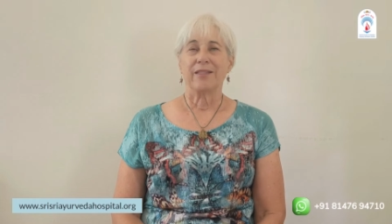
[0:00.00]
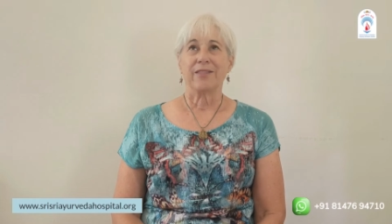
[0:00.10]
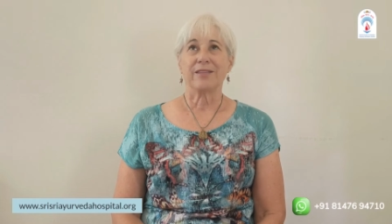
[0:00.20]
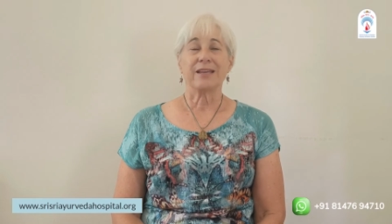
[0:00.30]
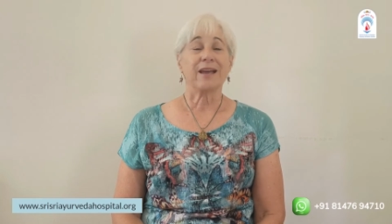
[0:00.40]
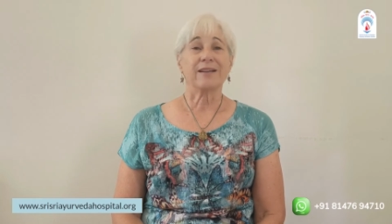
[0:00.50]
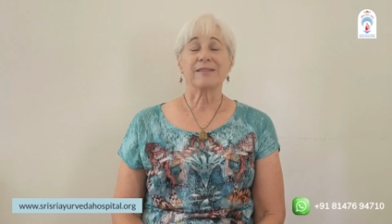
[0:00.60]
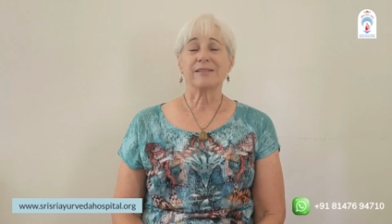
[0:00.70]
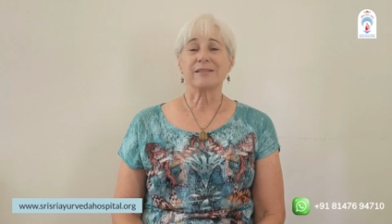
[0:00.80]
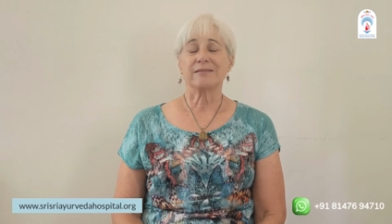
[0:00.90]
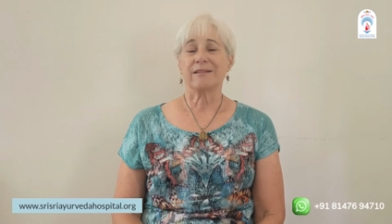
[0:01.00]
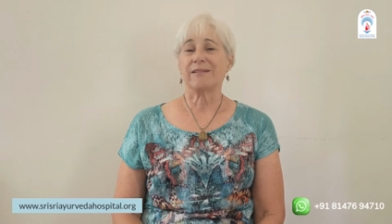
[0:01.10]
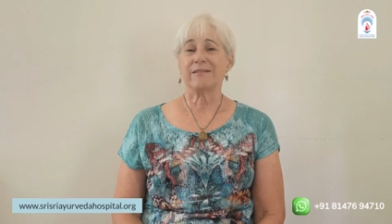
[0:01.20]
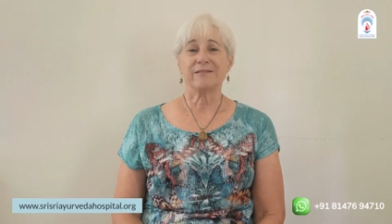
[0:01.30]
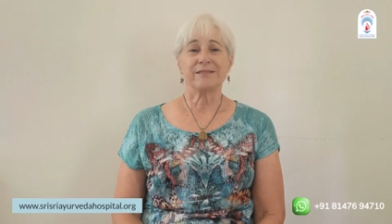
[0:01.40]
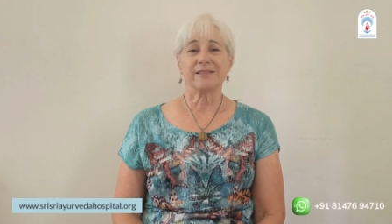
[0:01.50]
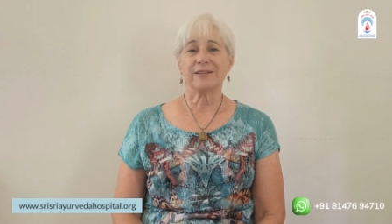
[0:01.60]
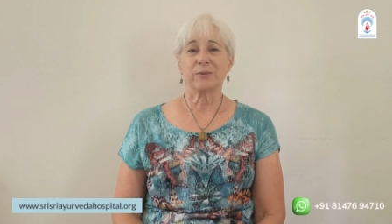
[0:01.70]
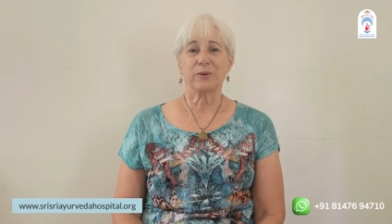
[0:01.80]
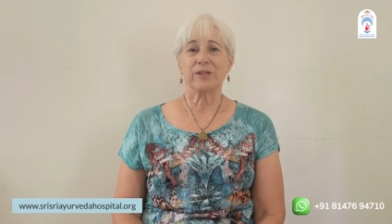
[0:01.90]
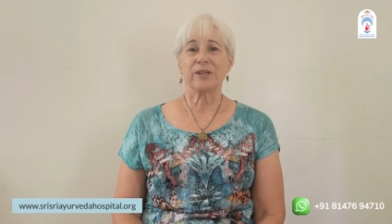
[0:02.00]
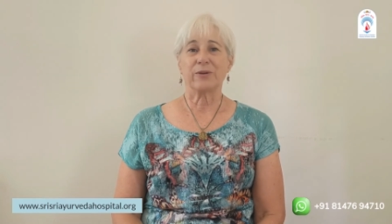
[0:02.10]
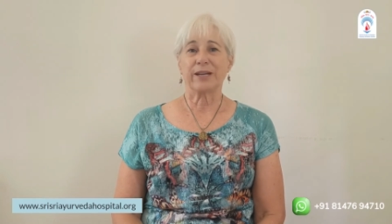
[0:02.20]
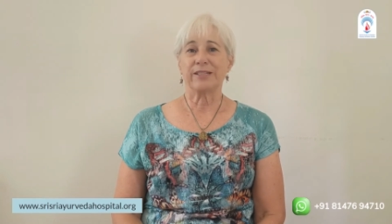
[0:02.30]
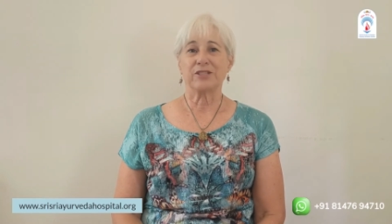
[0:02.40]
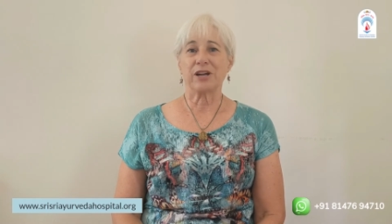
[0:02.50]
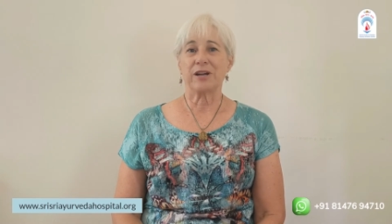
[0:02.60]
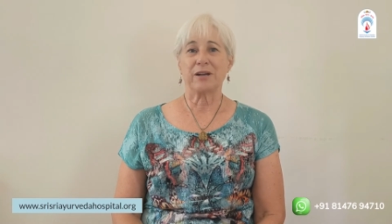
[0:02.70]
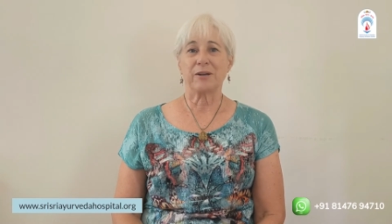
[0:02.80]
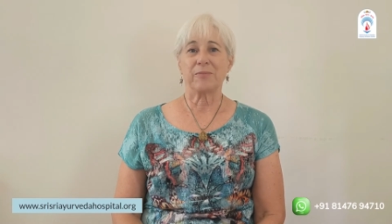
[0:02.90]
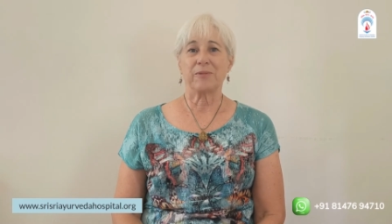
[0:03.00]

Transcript: the techs all did a really great job.